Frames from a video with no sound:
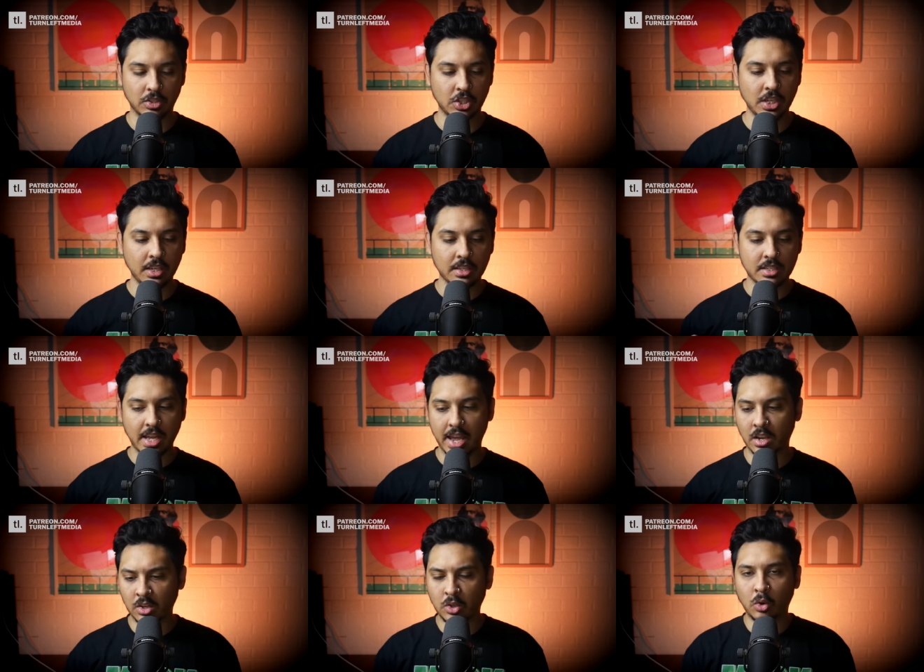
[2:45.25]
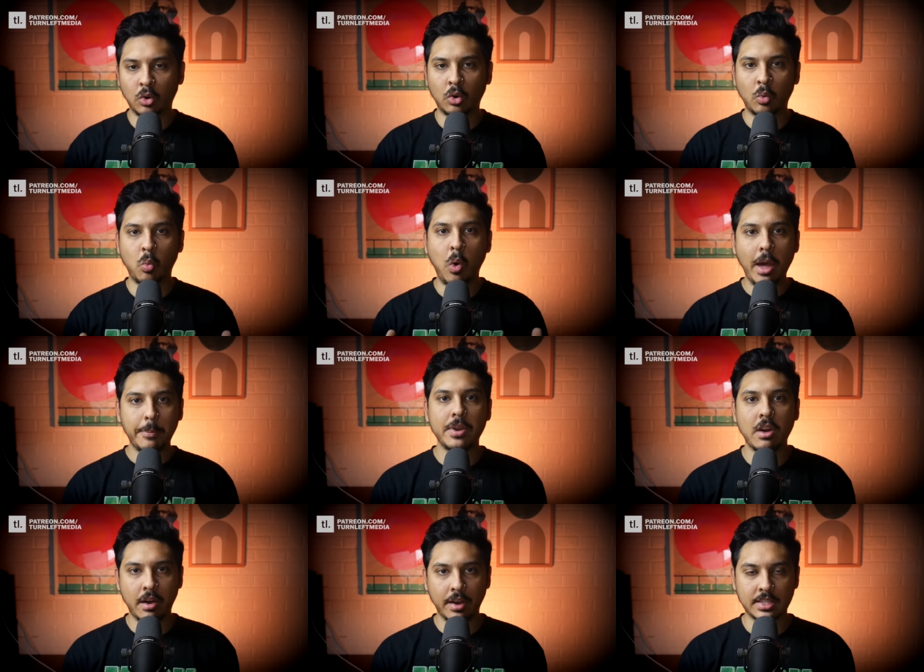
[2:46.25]
She is saying you're
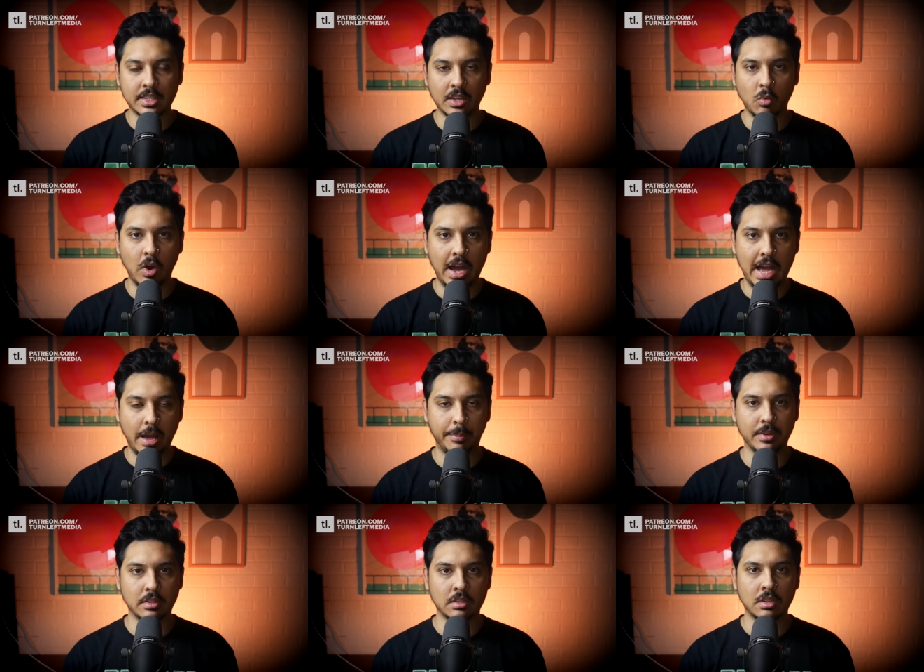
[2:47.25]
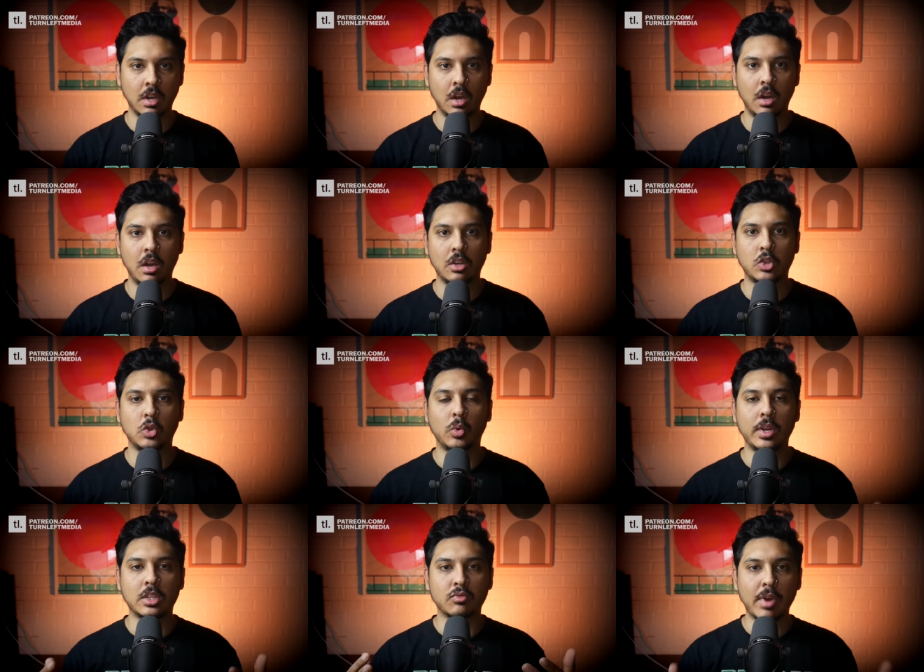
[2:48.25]
weaponizing what happens to
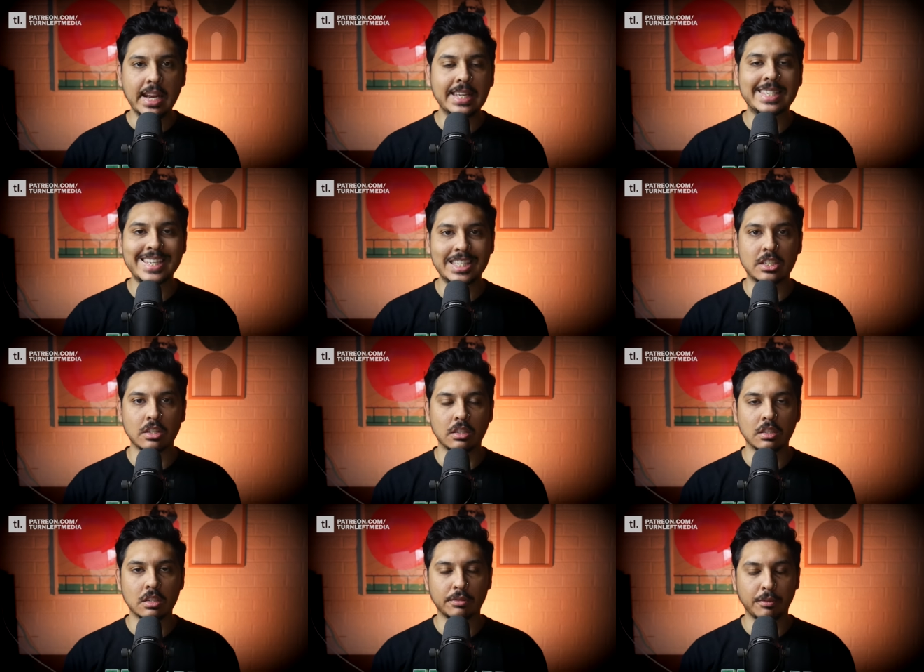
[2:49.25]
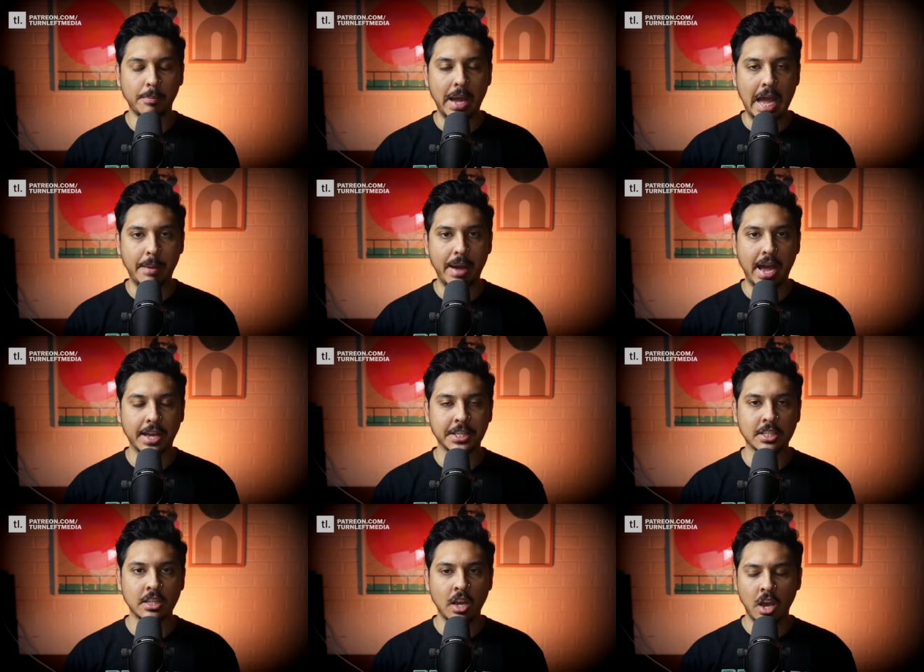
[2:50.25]
Israeli citizens from
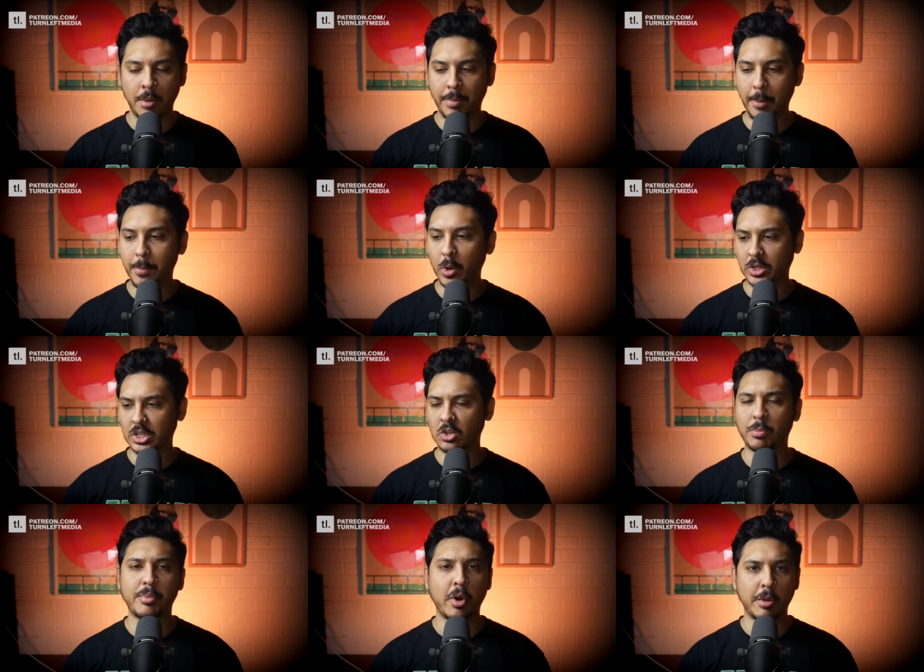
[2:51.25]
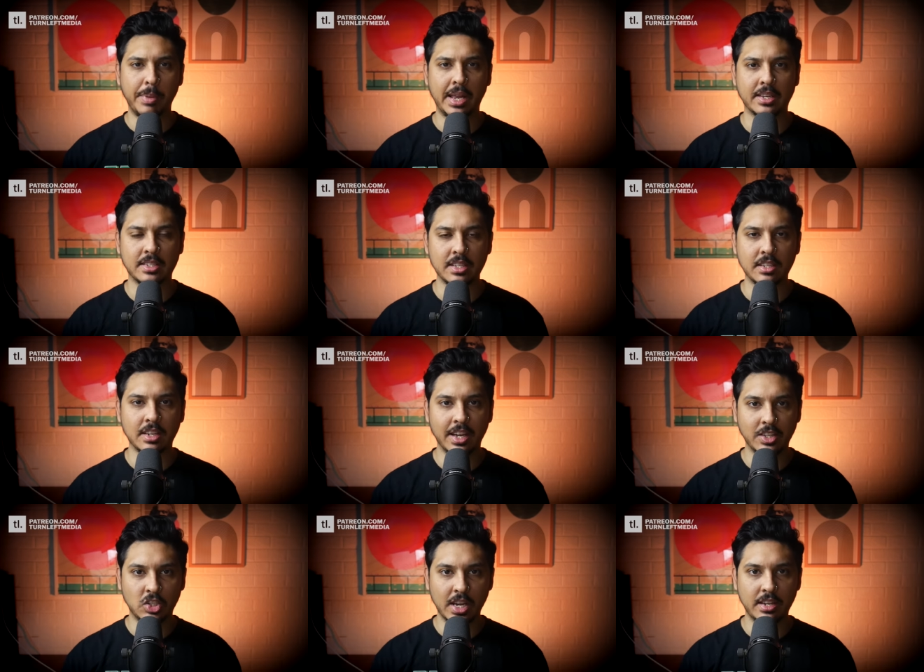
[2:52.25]
Hamas by pushing your pro Palestinian
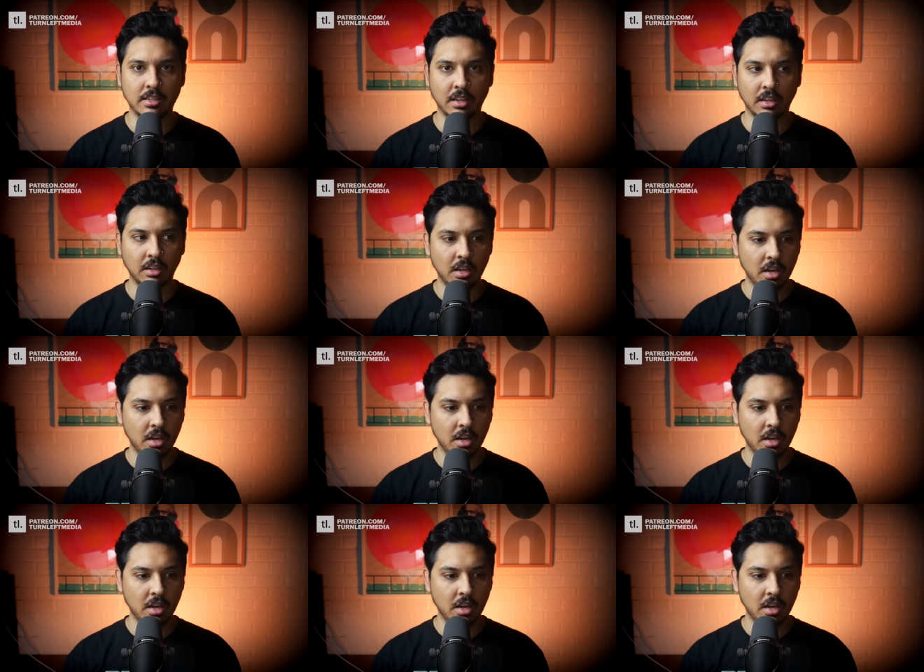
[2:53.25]
agenda.